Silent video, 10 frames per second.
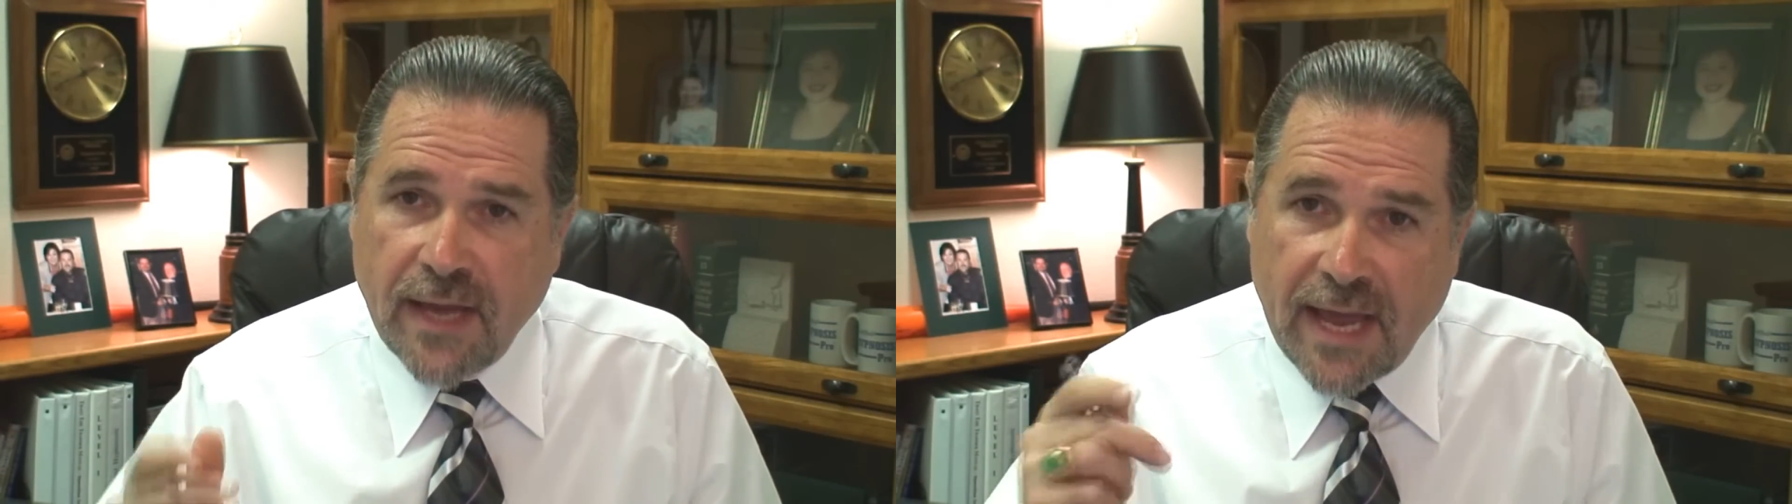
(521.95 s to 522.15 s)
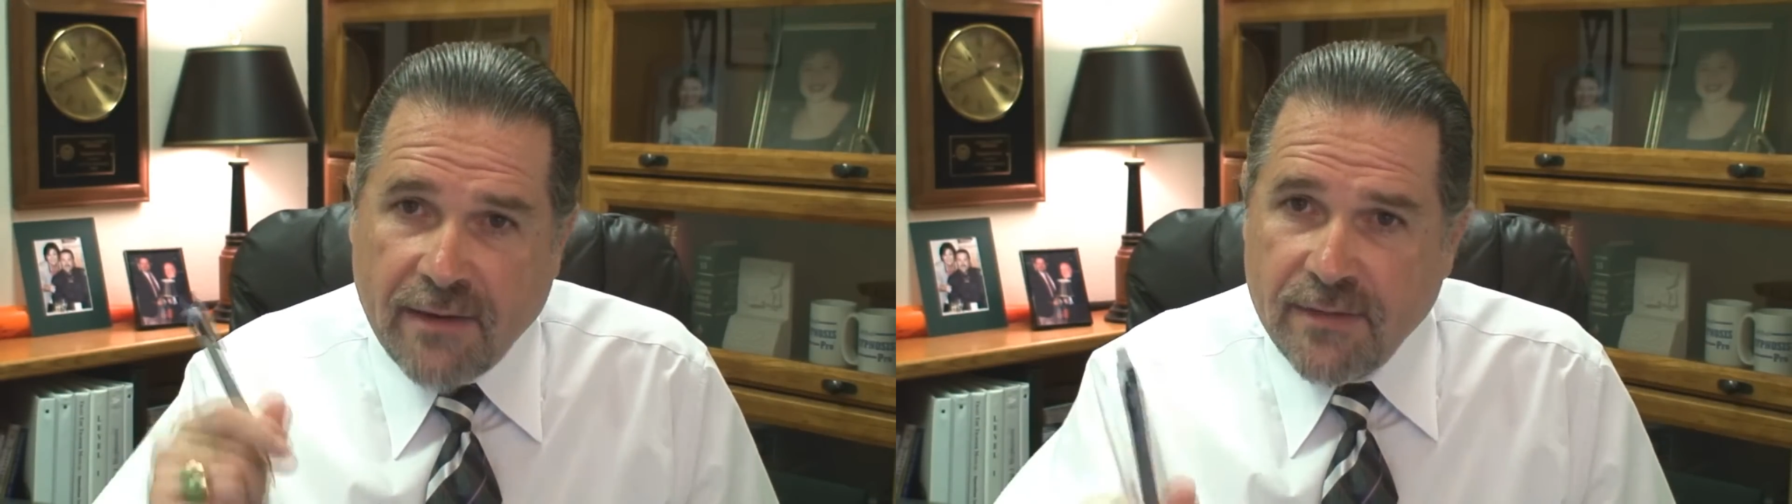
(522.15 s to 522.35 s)

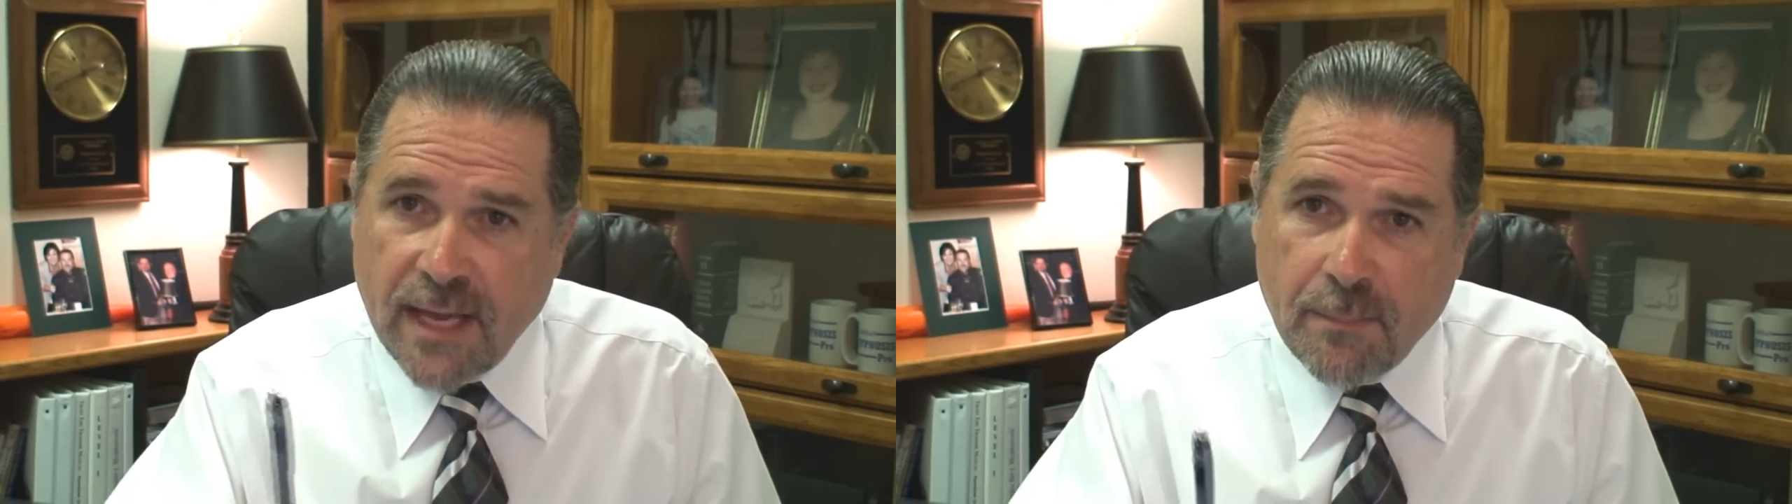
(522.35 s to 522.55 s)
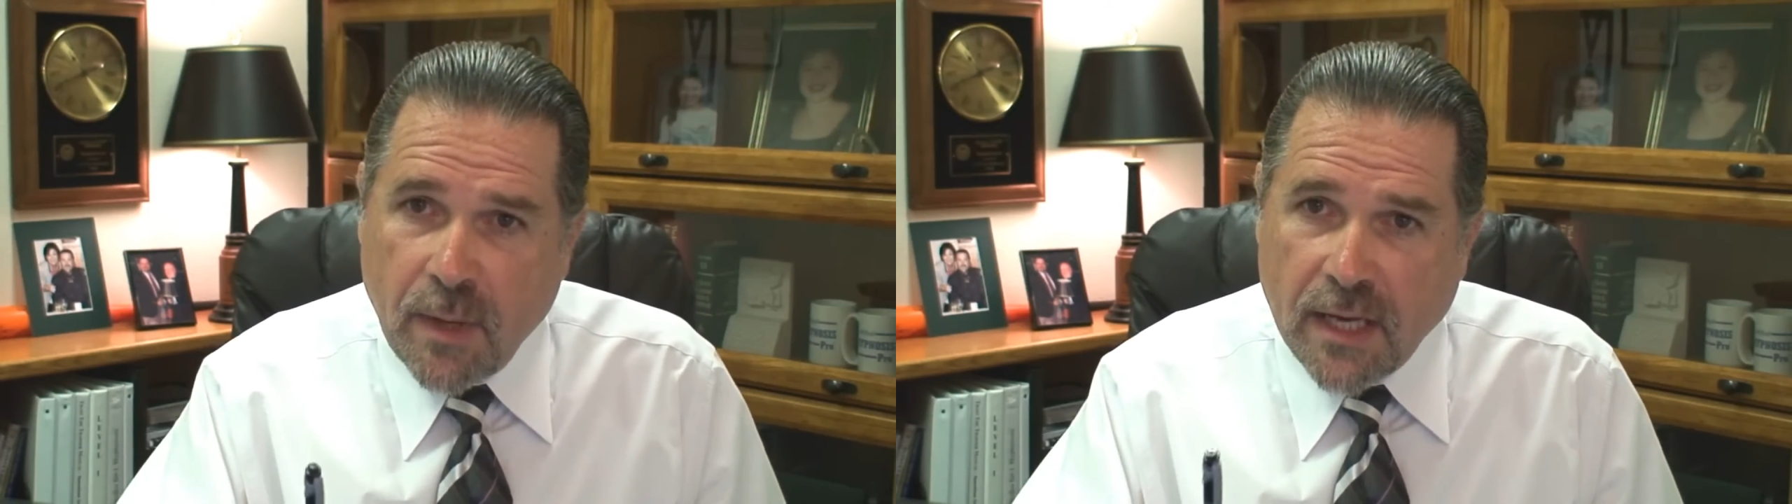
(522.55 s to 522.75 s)
Have
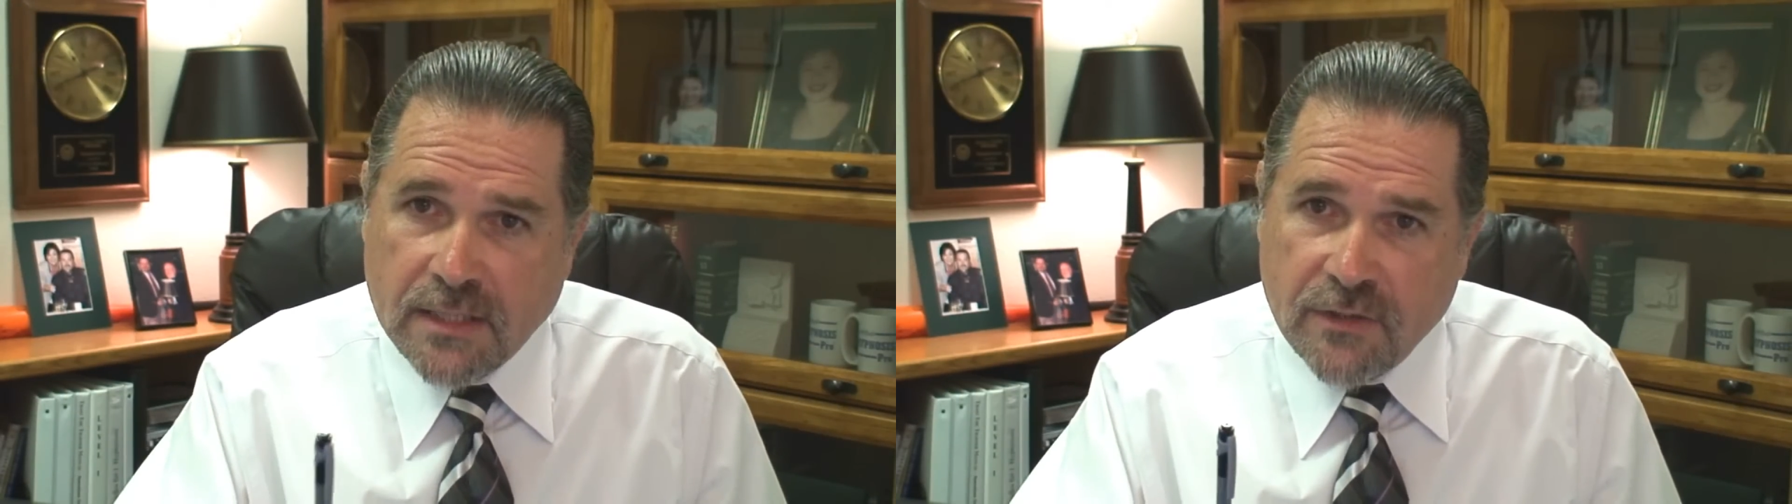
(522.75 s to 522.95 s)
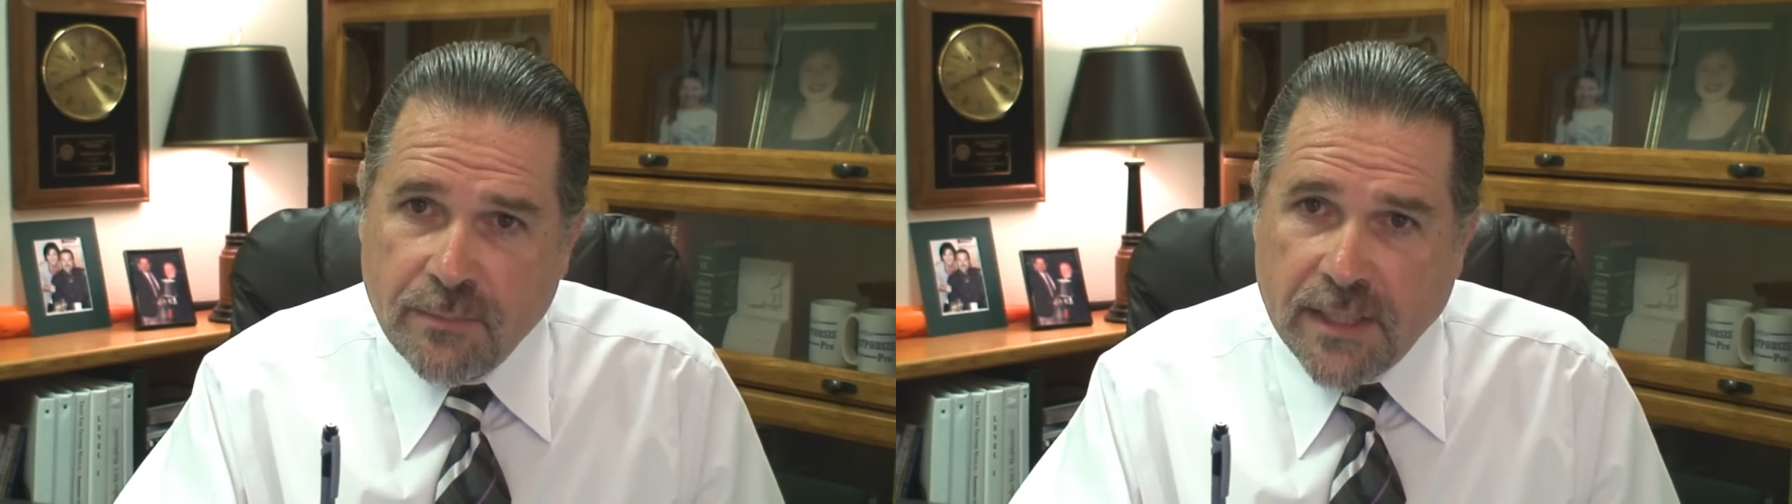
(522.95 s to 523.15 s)
that positive